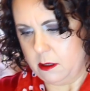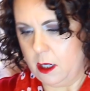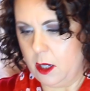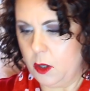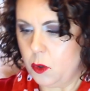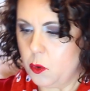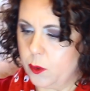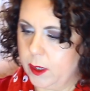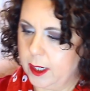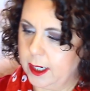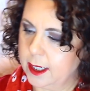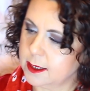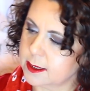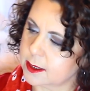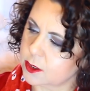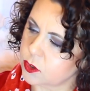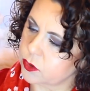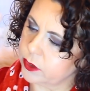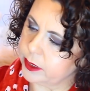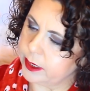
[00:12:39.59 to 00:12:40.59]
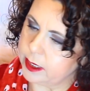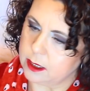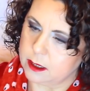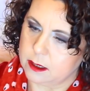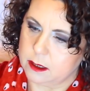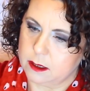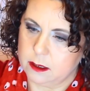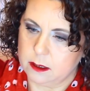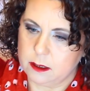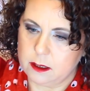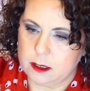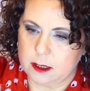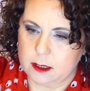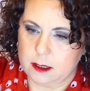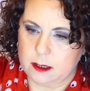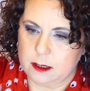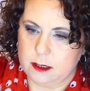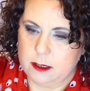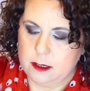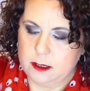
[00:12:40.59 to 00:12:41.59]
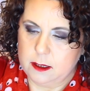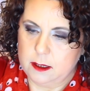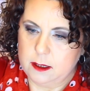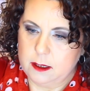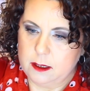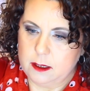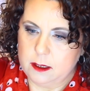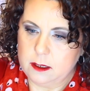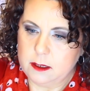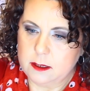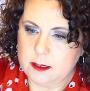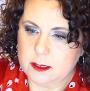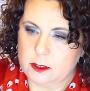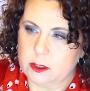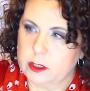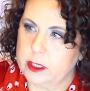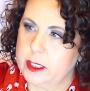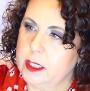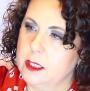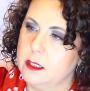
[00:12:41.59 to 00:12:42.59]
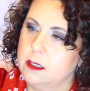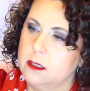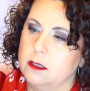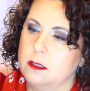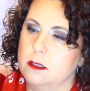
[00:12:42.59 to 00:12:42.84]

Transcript: Oh, it is green. Look, it is green.